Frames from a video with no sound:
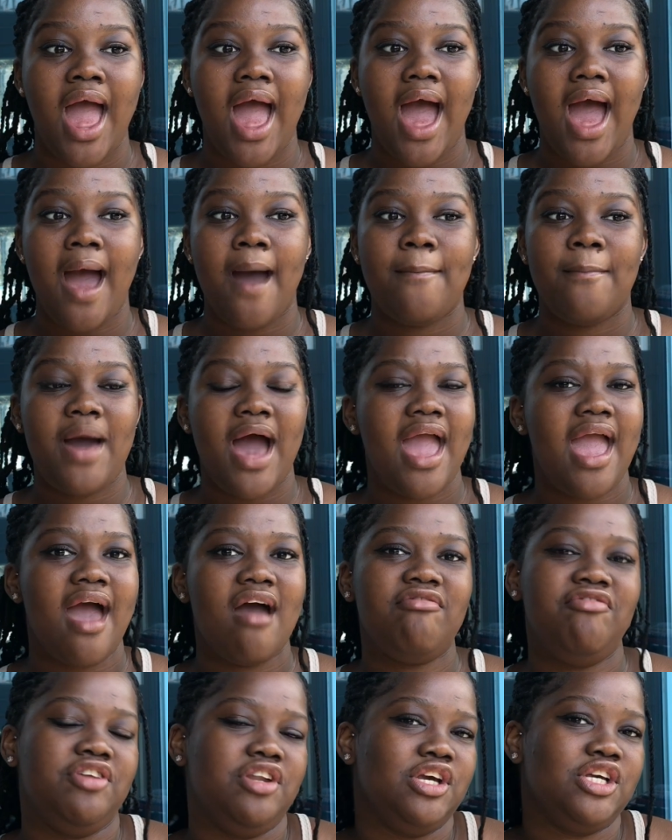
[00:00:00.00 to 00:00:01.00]
I
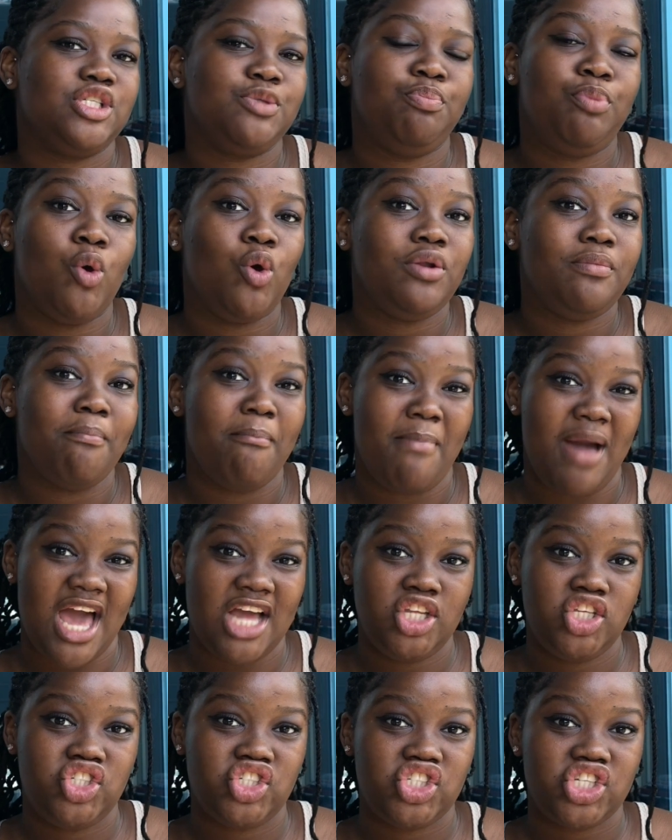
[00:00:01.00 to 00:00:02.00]
haven't explored
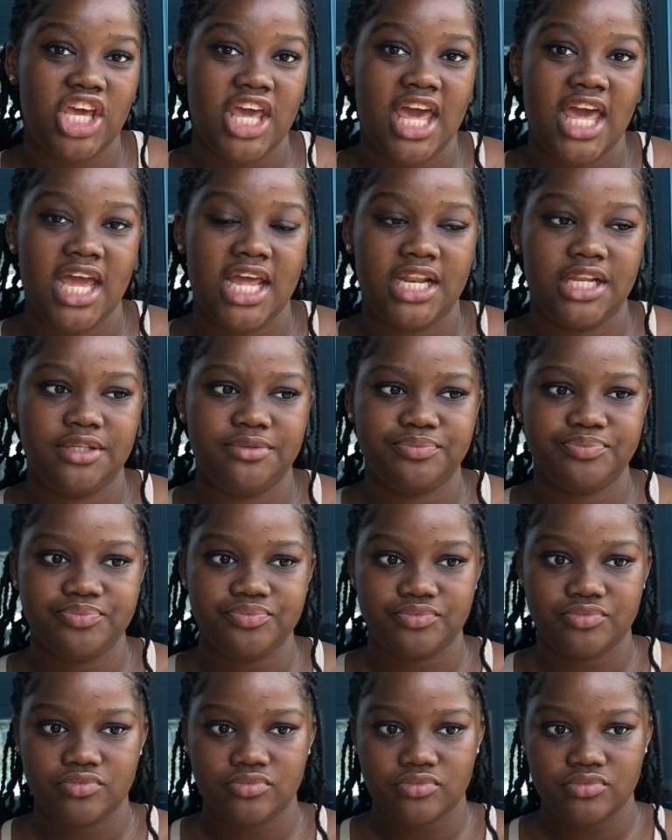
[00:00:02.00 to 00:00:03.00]
much in
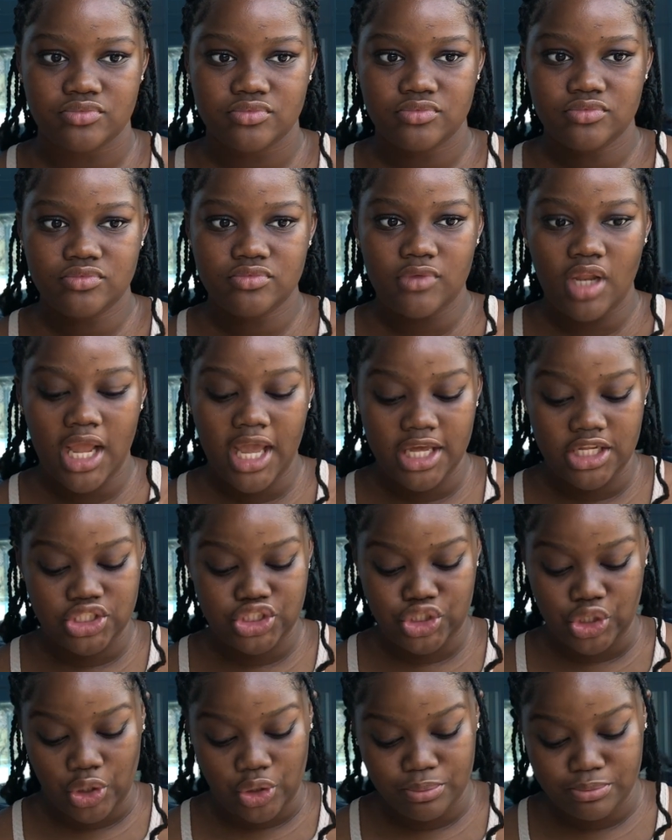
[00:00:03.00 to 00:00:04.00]

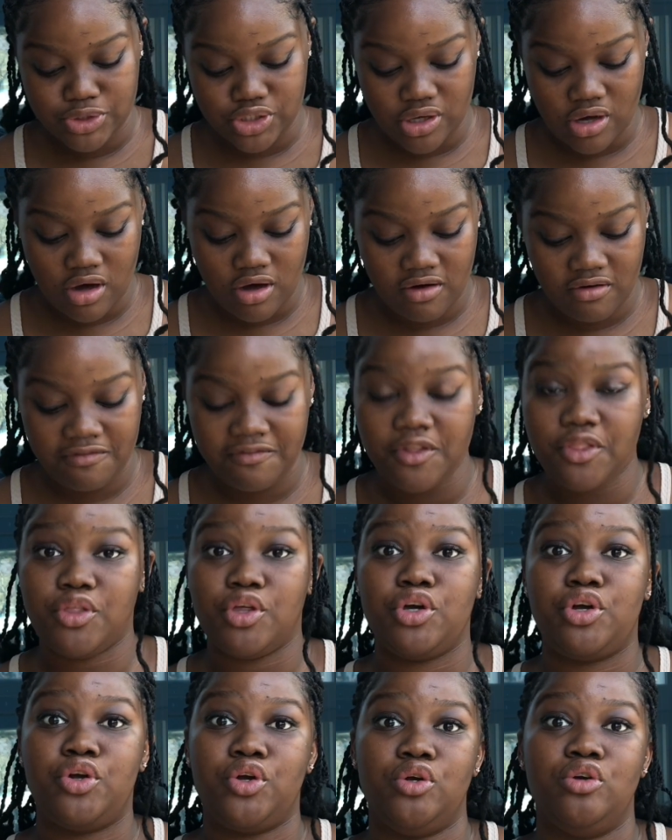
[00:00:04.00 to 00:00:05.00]
terms of
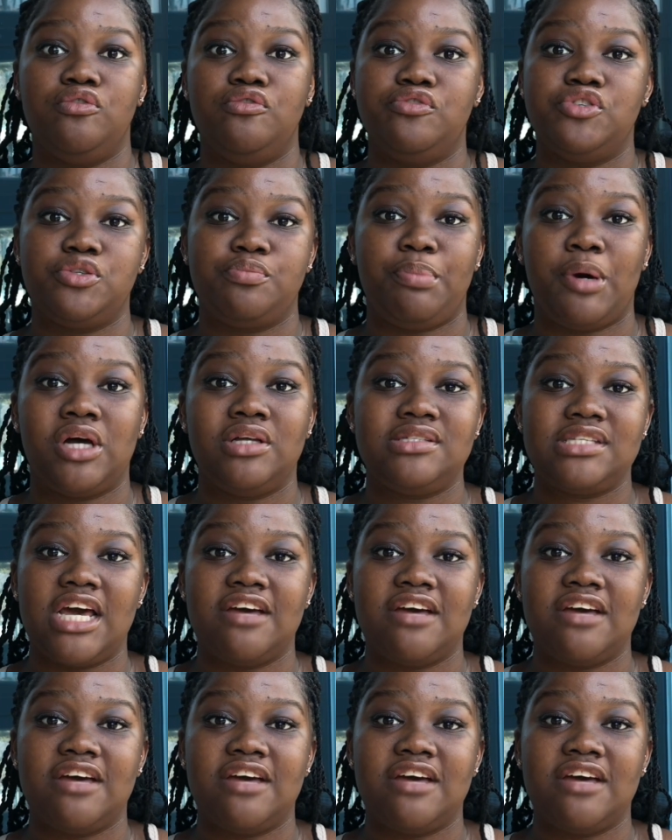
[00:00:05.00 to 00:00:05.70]
the groove spots.